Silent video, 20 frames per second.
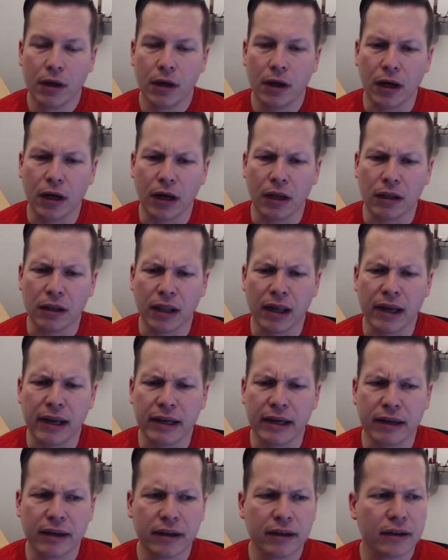In
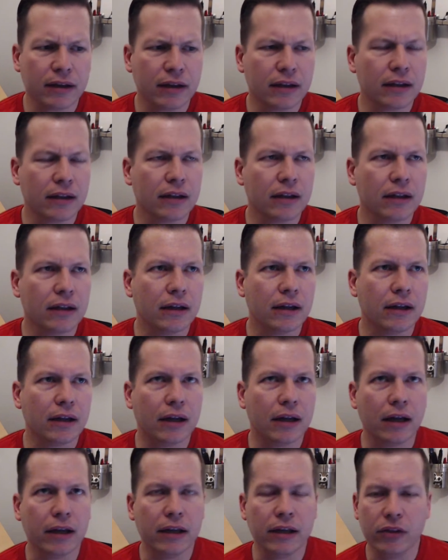
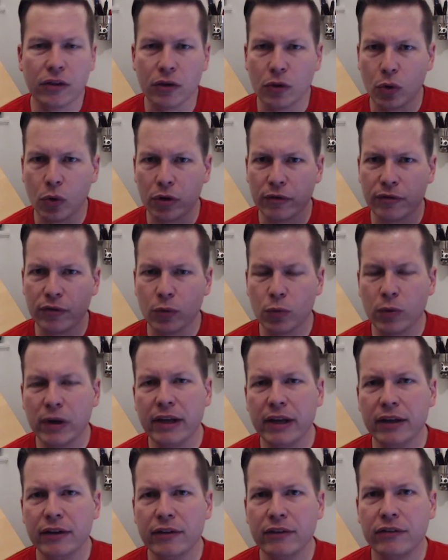The Lord of the
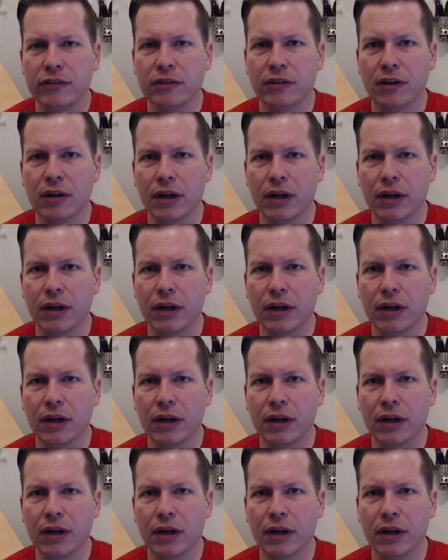Rings,